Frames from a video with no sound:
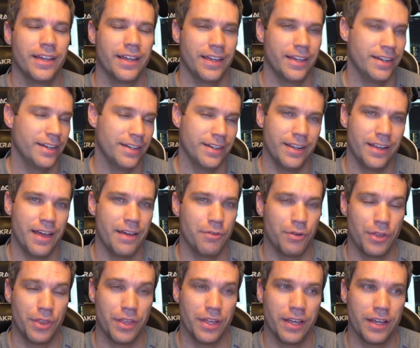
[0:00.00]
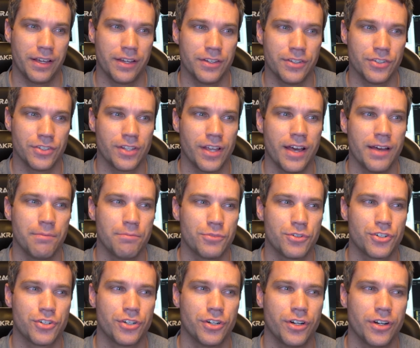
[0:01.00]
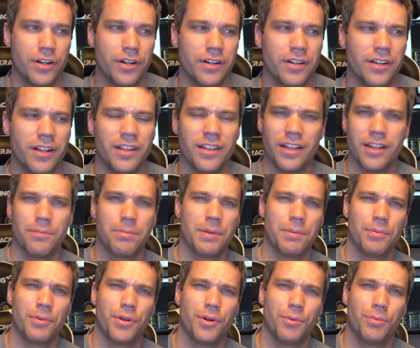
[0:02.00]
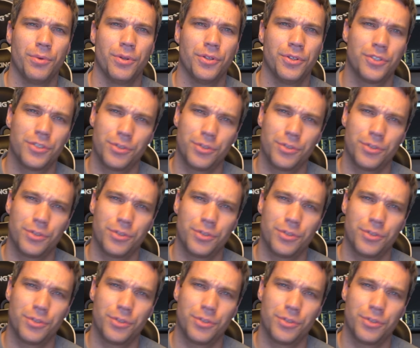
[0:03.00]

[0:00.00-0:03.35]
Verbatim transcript: and everything because I'm sure a lot of people are, will